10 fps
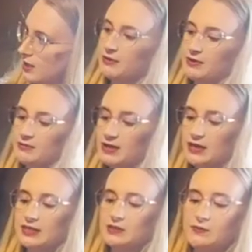I made my
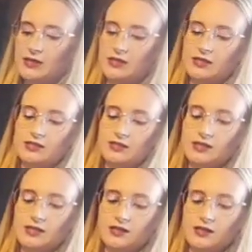husband
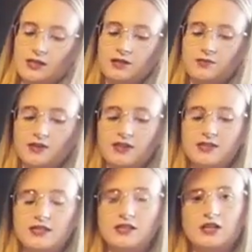with
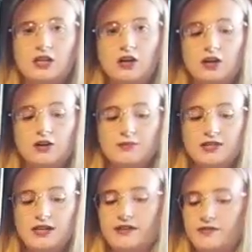its arms
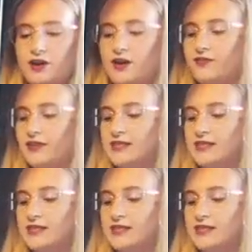kind of off as